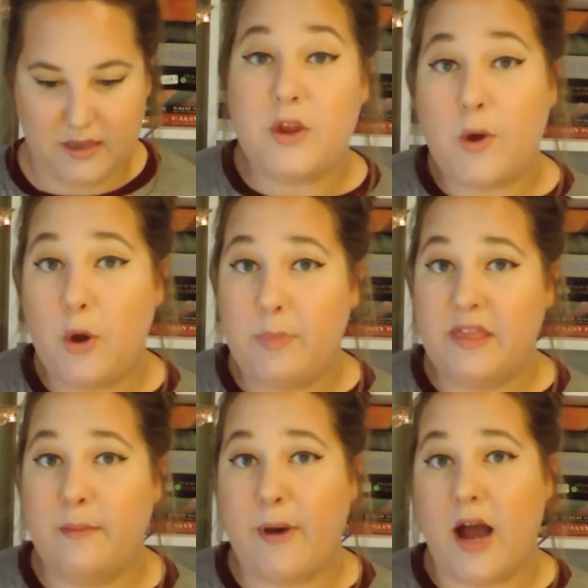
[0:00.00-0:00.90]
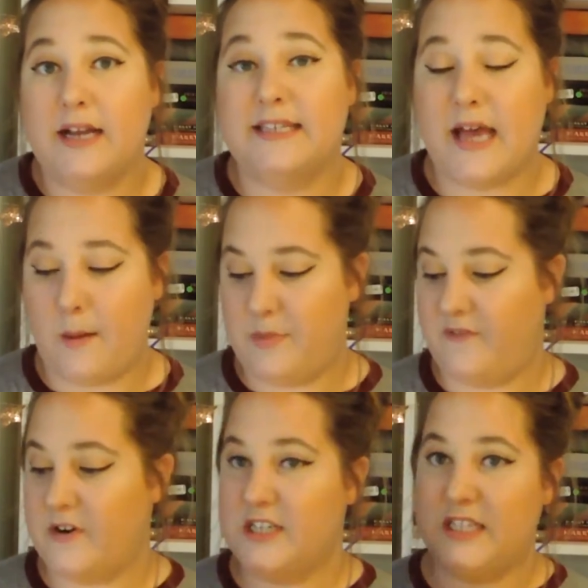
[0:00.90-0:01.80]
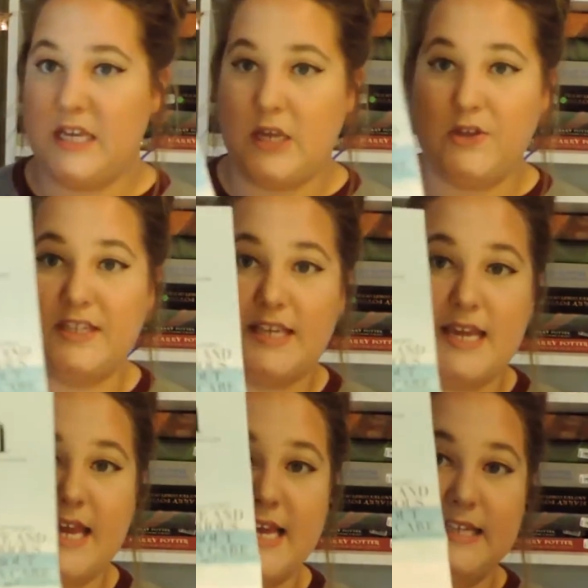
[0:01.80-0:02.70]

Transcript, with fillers: So when you open the box up, the first thing you see